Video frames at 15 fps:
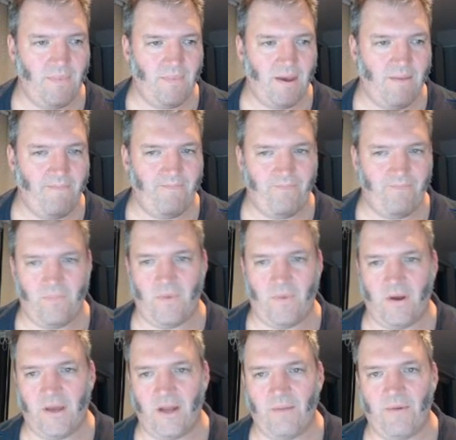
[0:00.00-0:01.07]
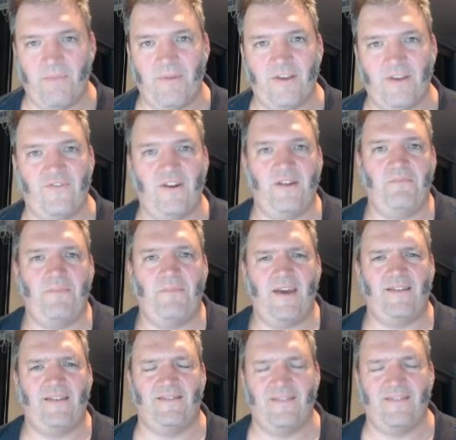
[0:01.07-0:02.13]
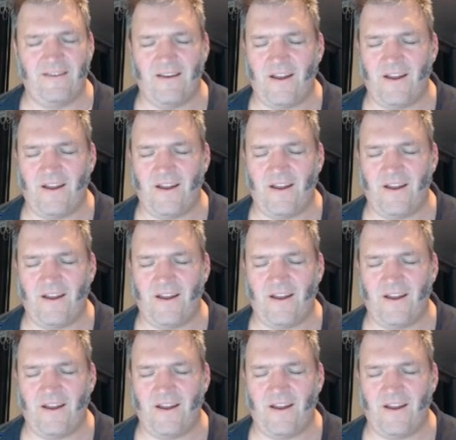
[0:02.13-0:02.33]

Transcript: I go to my best friend in maths.